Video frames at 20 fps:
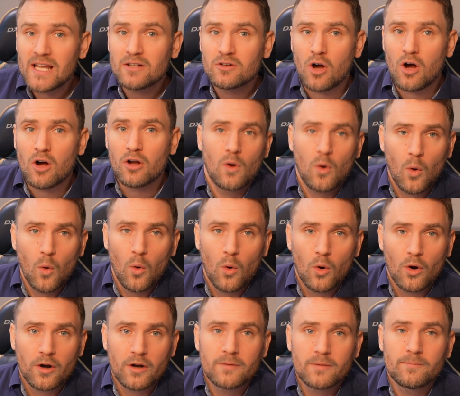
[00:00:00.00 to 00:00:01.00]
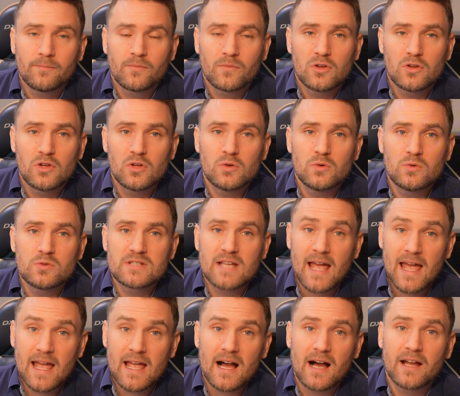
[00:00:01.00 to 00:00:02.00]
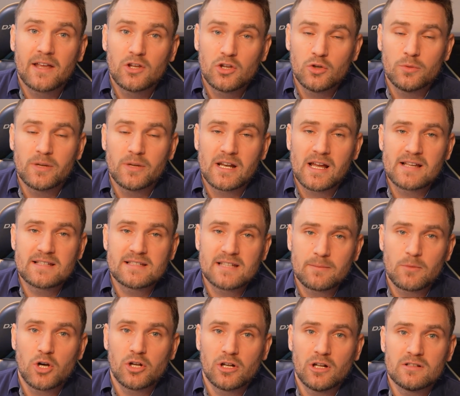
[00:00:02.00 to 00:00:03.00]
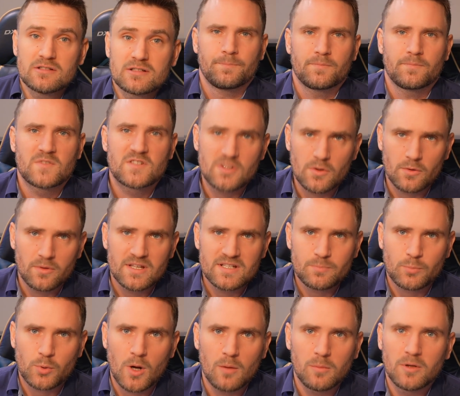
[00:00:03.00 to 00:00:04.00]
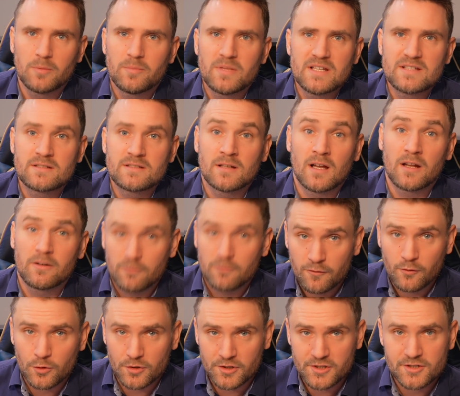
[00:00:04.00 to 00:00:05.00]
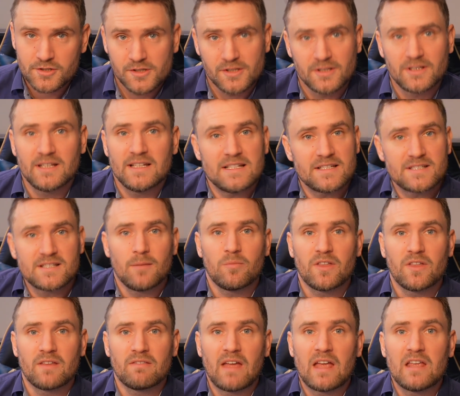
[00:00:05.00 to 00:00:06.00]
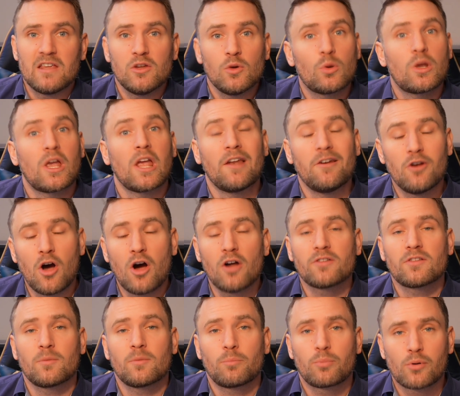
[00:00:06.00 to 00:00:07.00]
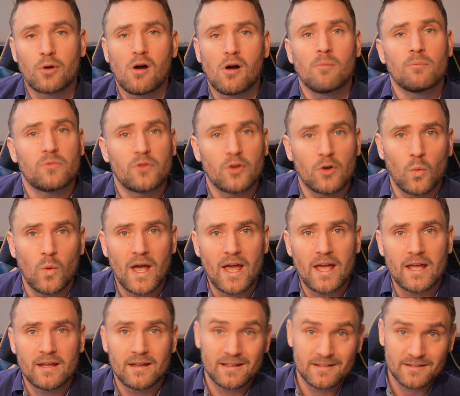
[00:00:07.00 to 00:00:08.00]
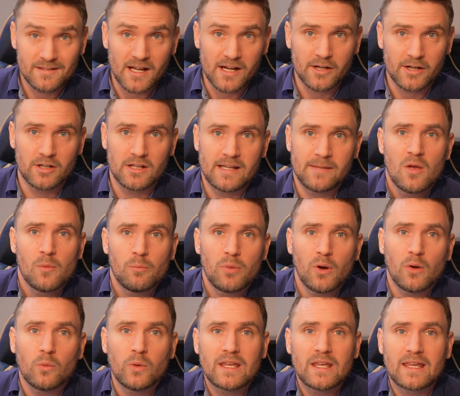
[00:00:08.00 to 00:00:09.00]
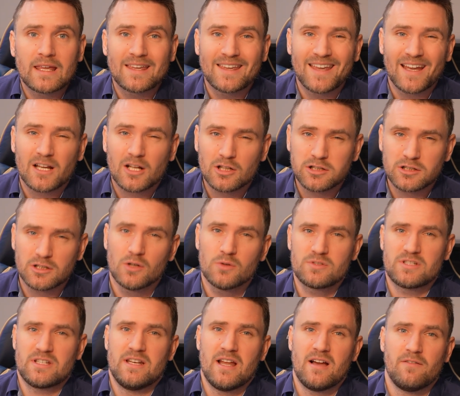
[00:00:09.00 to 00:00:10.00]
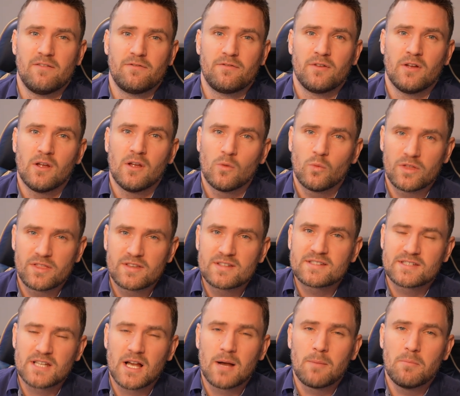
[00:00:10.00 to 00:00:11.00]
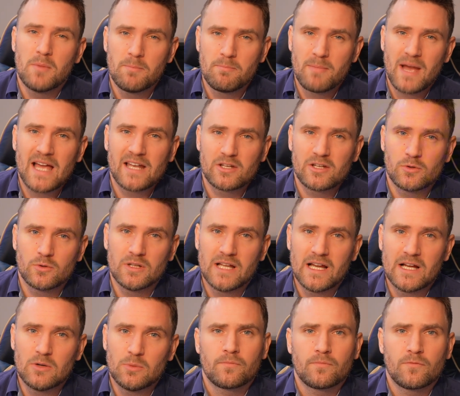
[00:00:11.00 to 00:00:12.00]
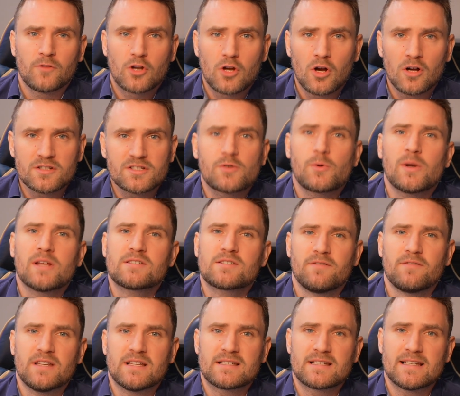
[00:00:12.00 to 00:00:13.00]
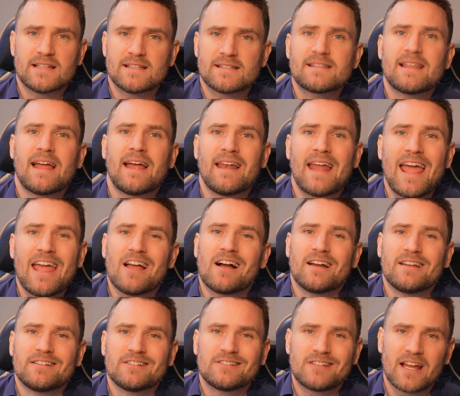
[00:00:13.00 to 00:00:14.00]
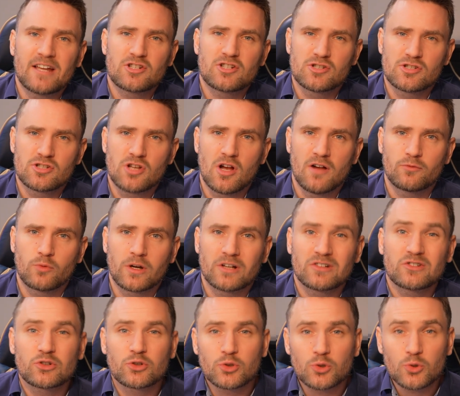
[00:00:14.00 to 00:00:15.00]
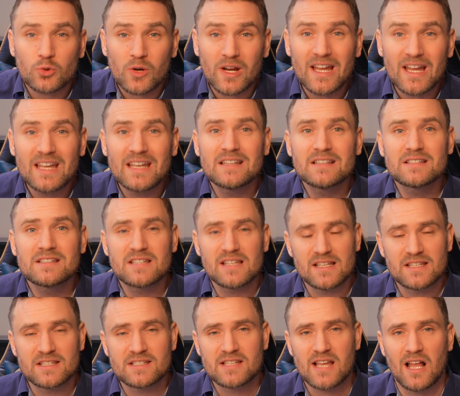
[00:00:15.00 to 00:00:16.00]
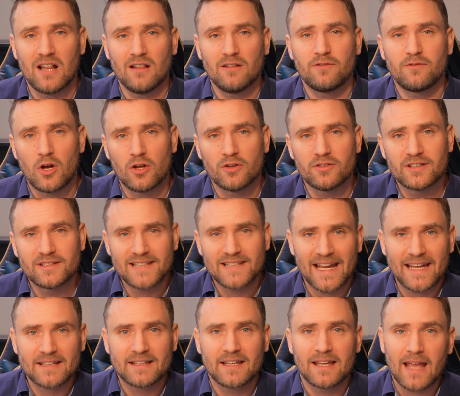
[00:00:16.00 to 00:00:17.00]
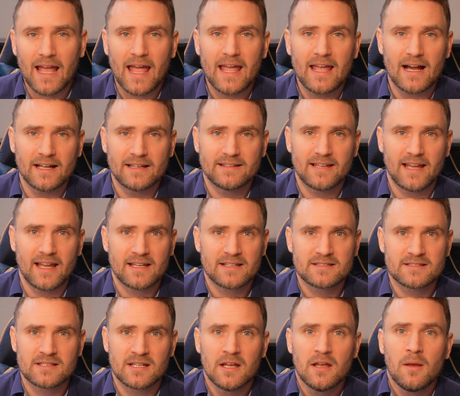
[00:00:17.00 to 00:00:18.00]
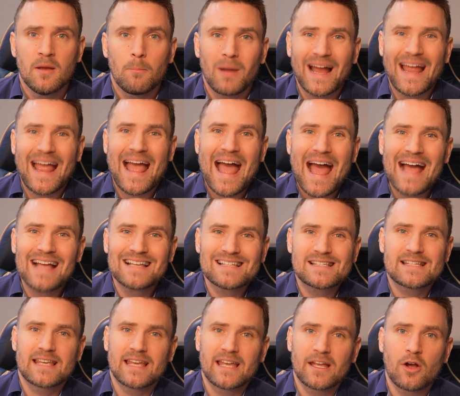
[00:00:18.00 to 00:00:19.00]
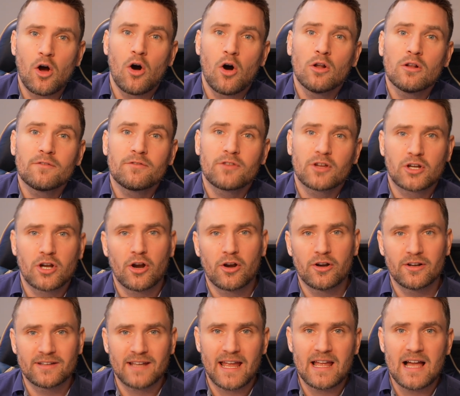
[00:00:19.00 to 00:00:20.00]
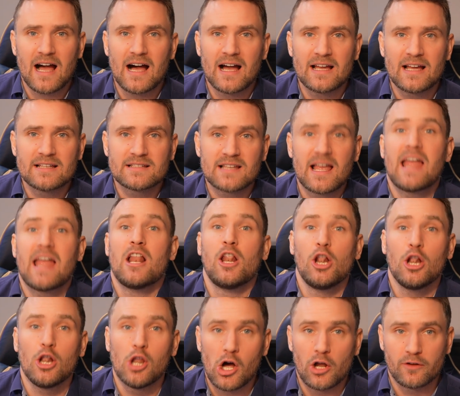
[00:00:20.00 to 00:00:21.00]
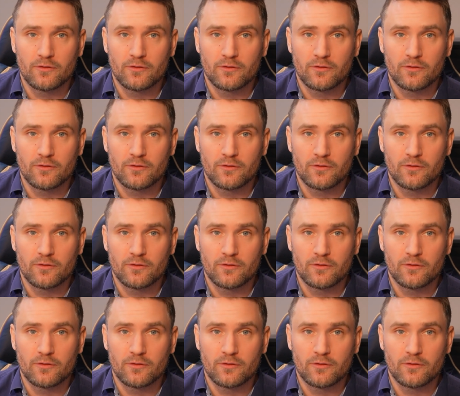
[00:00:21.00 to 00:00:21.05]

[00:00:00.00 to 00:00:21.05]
on, or use AI humanizing models. So this problem is unfortunately something that you cannot prompt away entirely, but we can get close enough with some manual help. The consequence of this is that AI detection software trains itself on detecting AI text by asking all of the current AIs a lot of